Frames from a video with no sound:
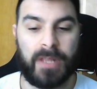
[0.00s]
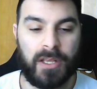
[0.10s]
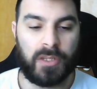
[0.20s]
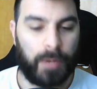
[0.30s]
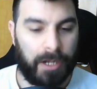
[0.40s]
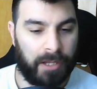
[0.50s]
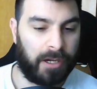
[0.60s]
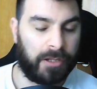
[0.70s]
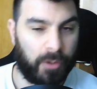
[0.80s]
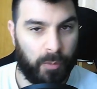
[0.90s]
So what are you
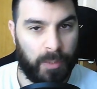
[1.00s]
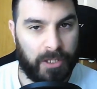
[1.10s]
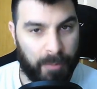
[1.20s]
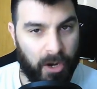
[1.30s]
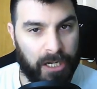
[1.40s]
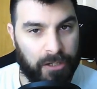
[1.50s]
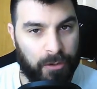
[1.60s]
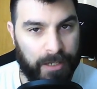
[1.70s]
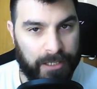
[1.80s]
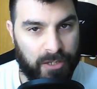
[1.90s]
going to do when your market
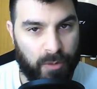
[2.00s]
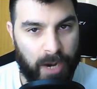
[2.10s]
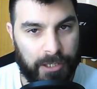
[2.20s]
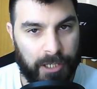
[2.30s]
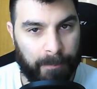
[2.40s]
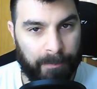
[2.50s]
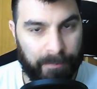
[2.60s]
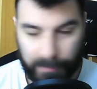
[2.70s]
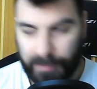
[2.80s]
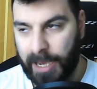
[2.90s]
you're in is crashing?
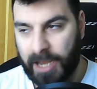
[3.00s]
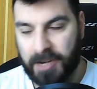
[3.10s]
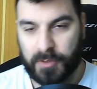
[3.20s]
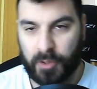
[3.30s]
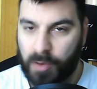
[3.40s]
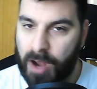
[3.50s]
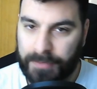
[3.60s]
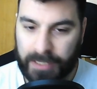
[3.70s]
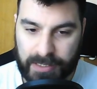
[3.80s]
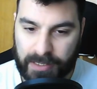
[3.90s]
The items you're
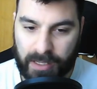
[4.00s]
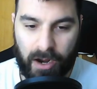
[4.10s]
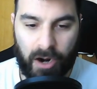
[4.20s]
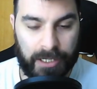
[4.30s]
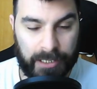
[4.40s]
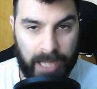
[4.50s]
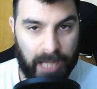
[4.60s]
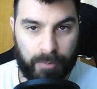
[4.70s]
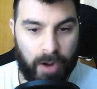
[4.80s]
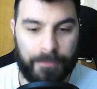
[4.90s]
crafting are
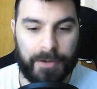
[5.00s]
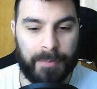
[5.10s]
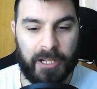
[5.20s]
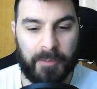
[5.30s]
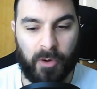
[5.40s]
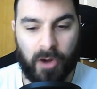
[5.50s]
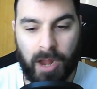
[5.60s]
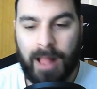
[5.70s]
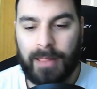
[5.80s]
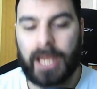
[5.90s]
not profitable anymore.
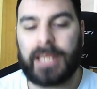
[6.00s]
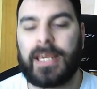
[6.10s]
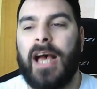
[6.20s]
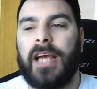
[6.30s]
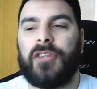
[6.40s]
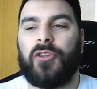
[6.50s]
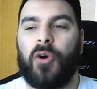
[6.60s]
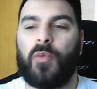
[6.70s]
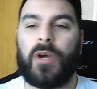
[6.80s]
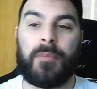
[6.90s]
Like, I
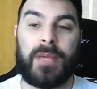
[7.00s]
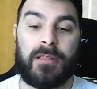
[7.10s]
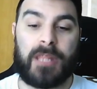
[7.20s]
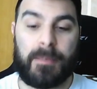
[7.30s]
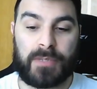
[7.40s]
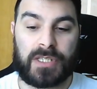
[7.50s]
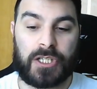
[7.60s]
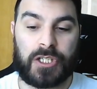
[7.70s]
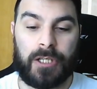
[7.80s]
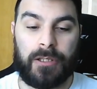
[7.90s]
don't want to be in a
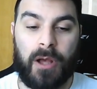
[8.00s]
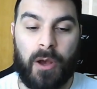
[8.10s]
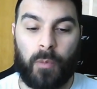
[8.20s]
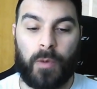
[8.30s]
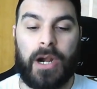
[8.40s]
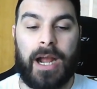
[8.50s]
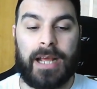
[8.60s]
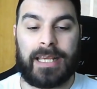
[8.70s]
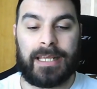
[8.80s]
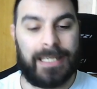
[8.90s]
position where
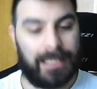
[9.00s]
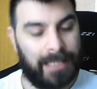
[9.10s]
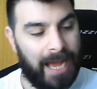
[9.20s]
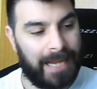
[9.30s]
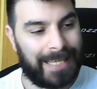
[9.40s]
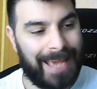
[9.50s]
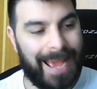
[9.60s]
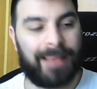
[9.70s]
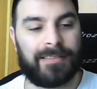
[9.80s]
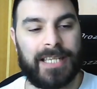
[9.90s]
I
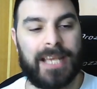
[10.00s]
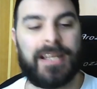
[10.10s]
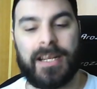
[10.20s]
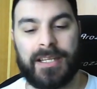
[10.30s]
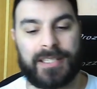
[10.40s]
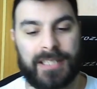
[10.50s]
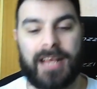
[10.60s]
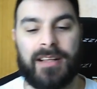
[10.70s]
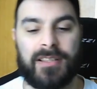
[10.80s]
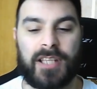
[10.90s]
can't get any
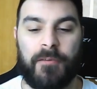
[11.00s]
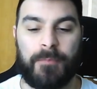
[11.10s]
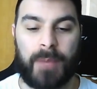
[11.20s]
sales of